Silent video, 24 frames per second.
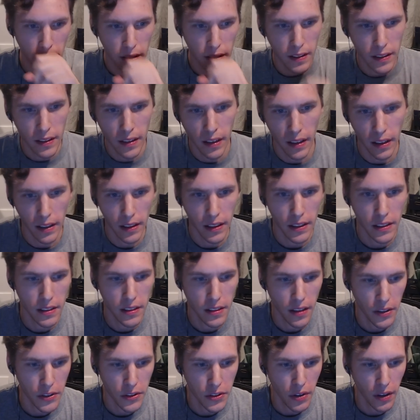Alright, here's
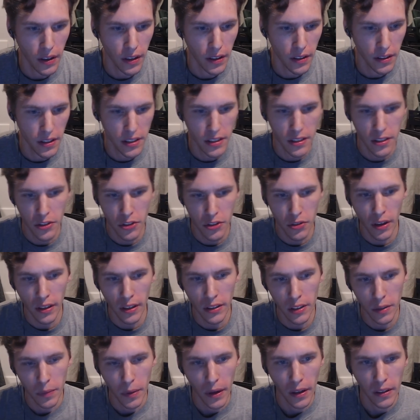another trailer. This is a trailer,
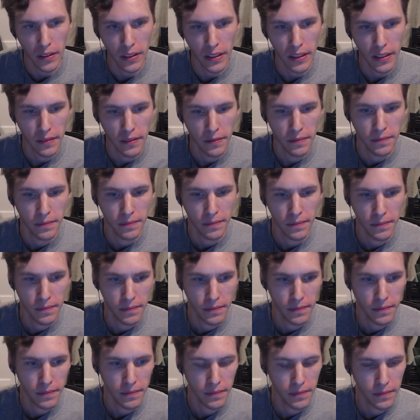apparently. Your
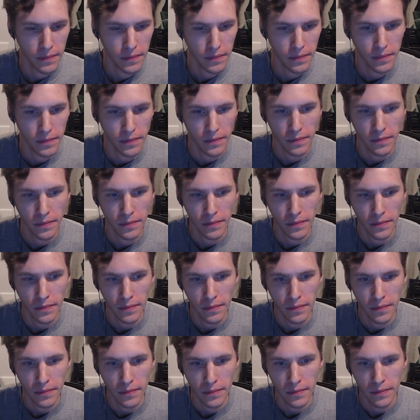face as
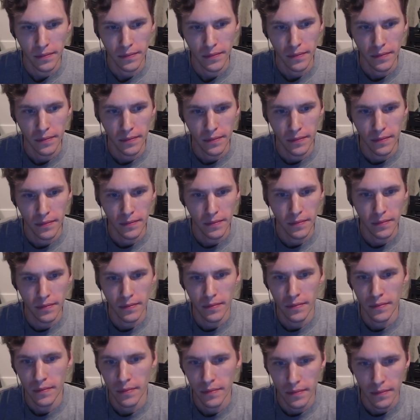usual. I gotta
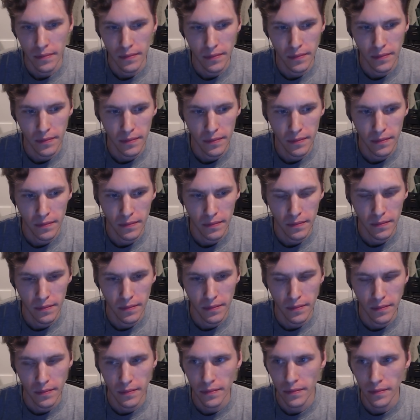have a good meal.
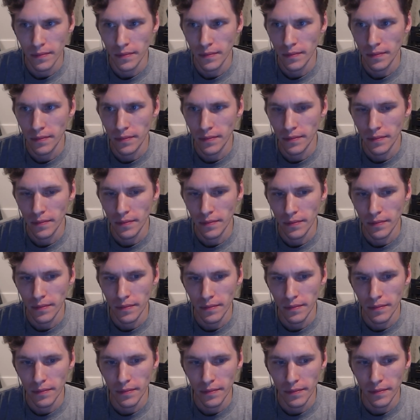
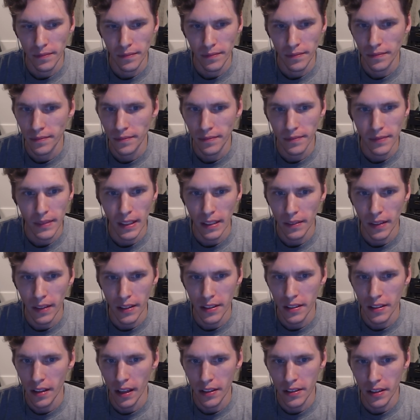Garfield. No, that's a,
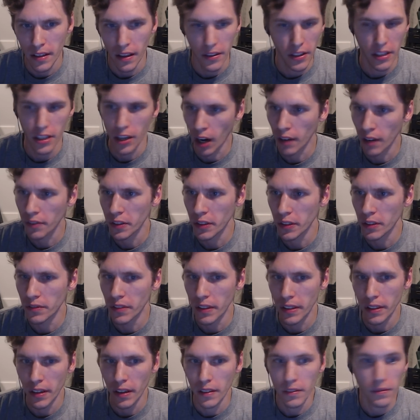that's another Garfield
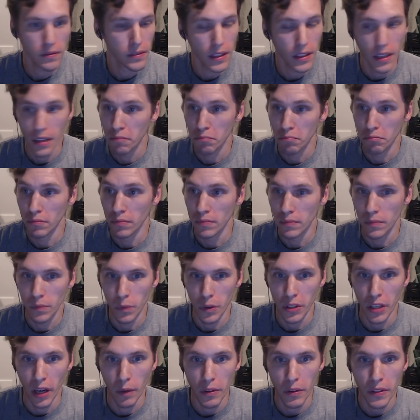video. We're
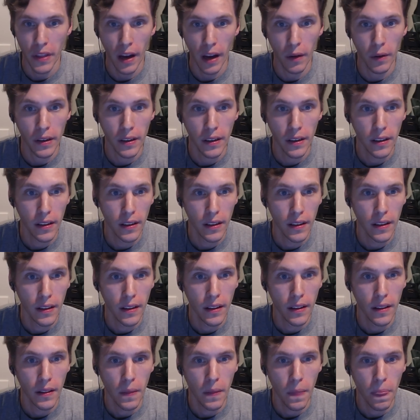done with that one.
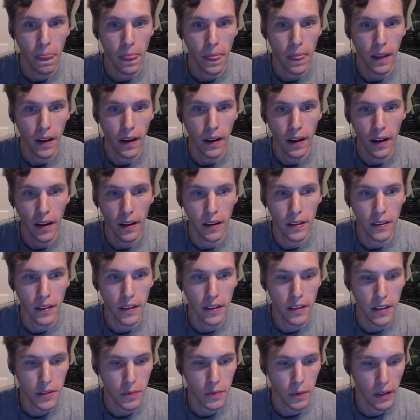Uh, look at
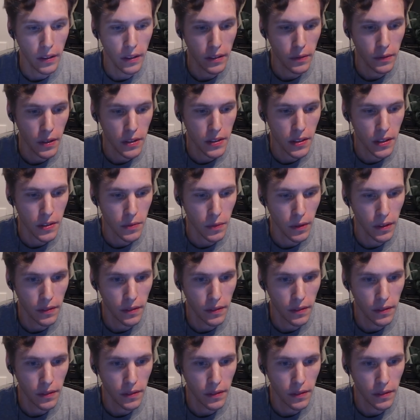this one. What's this one?